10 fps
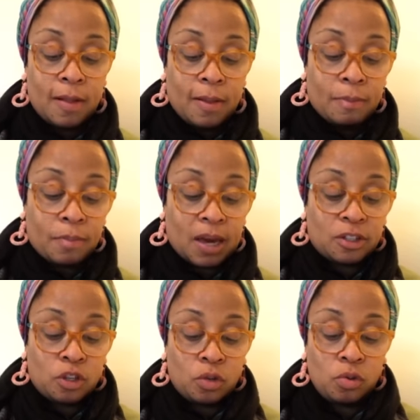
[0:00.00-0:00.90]
my
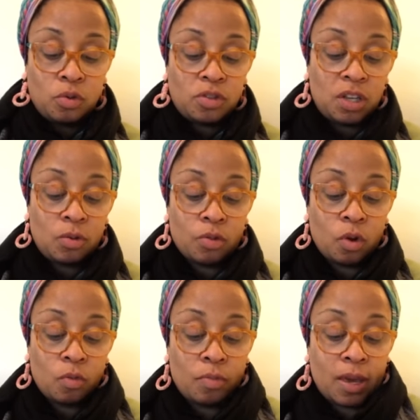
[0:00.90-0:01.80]
two seat row
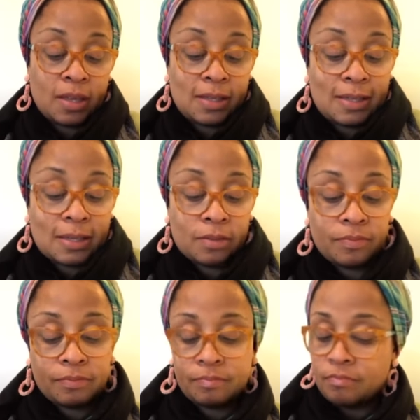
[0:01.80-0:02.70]
mates,
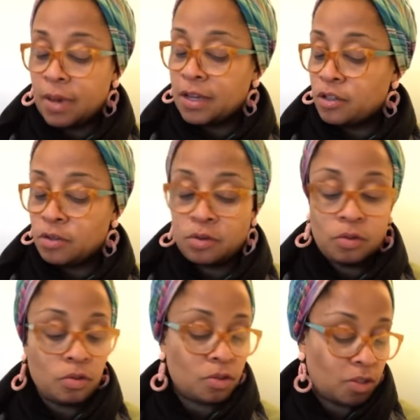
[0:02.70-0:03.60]
my two
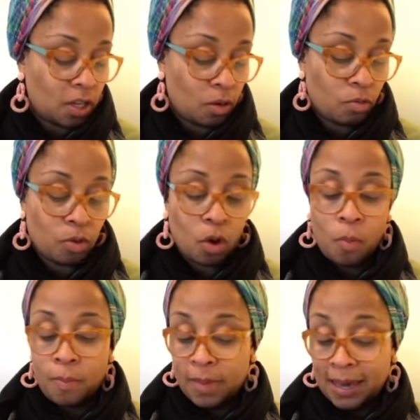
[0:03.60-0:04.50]
seat row
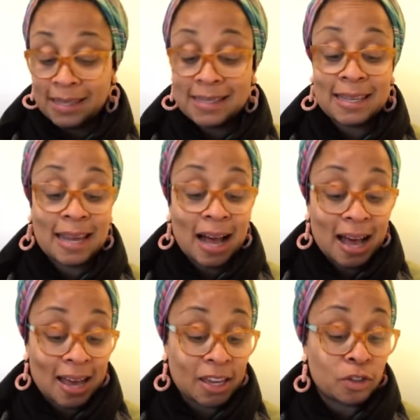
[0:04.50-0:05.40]
mates and
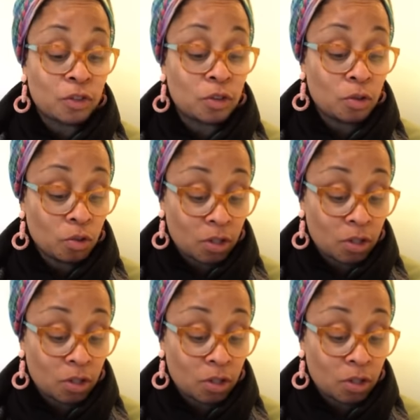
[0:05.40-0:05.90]
I introduced